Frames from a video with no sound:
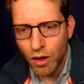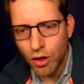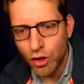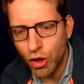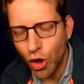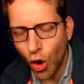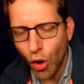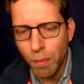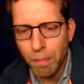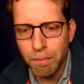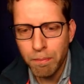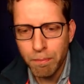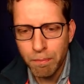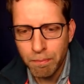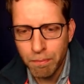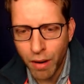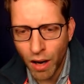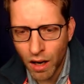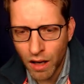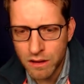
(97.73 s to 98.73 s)
go
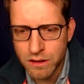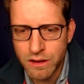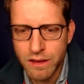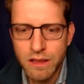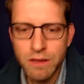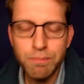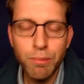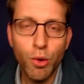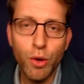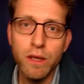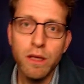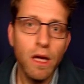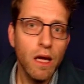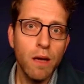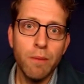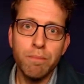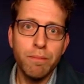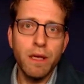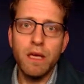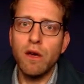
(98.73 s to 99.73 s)
past this point
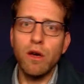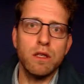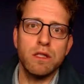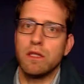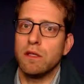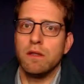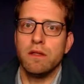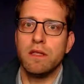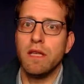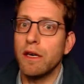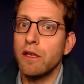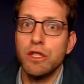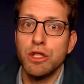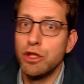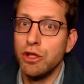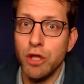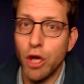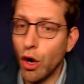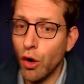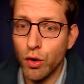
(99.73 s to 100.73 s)
because there's
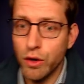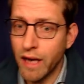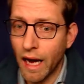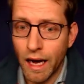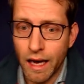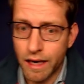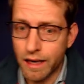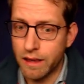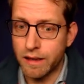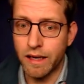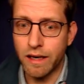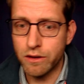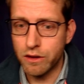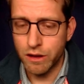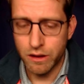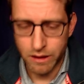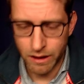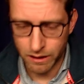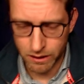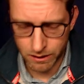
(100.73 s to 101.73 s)
no data. There's,
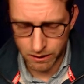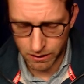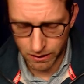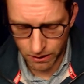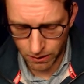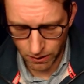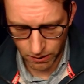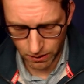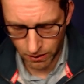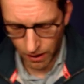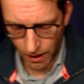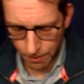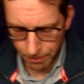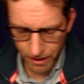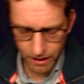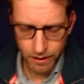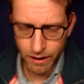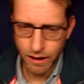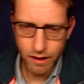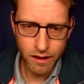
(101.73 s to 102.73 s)
there's, I
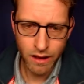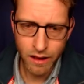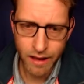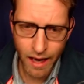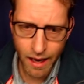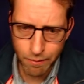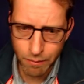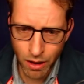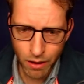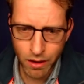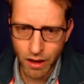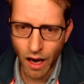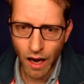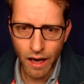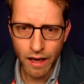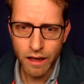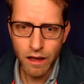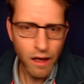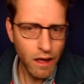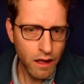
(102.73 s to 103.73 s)
mean, the, the camera
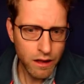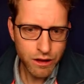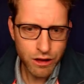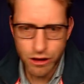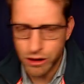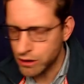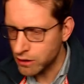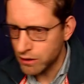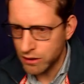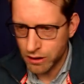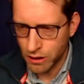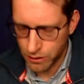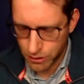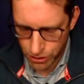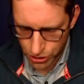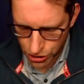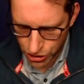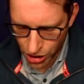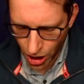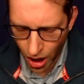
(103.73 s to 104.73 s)
guy just
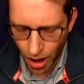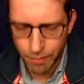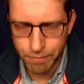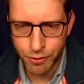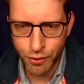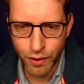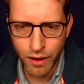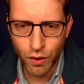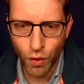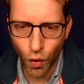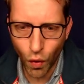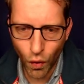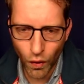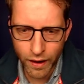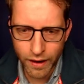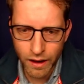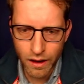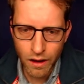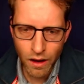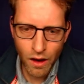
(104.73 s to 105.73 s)
just stopped
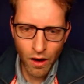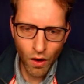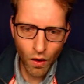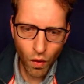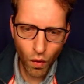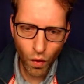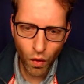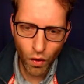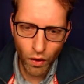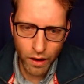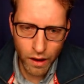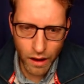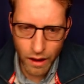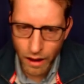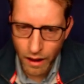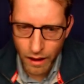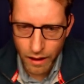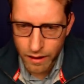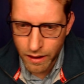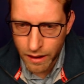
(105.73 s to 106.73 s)
recording, or
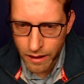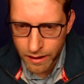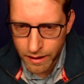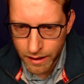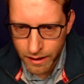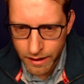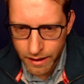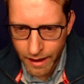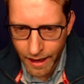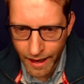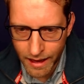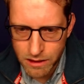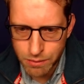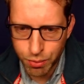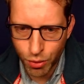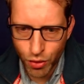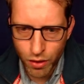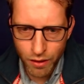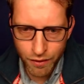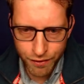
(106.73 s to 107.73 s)
uh, the, the the
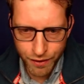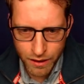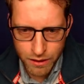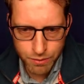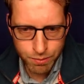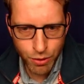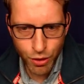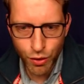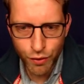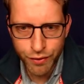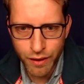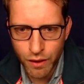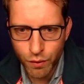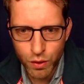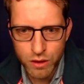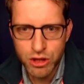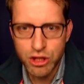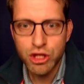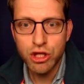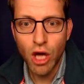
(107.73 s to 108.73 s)
export of this movie
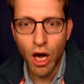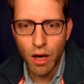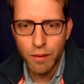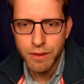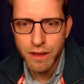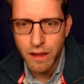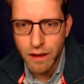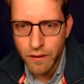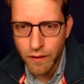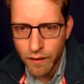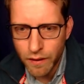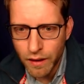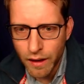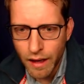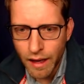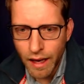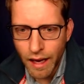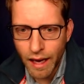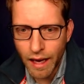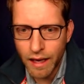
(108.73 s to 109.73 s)
was stopped here,
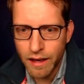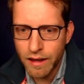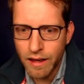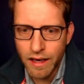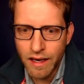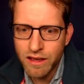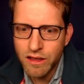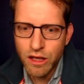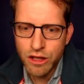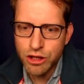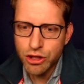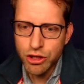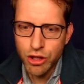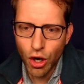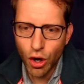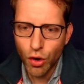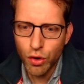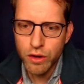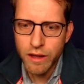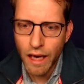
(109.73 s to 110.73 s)
and and there's
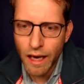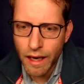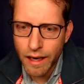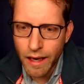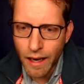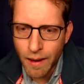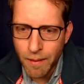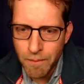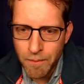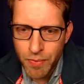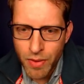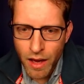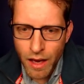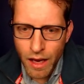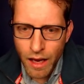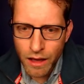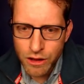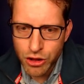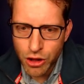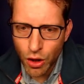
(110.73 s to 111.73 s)
no data.
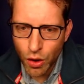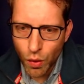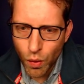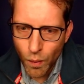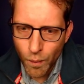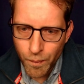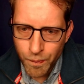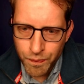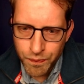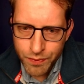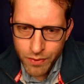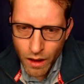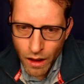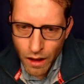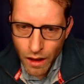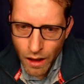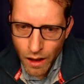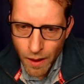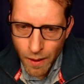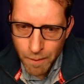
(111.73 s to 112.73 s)
So
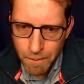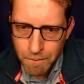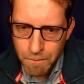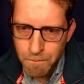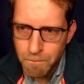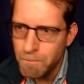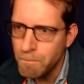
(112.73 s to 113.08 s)
um,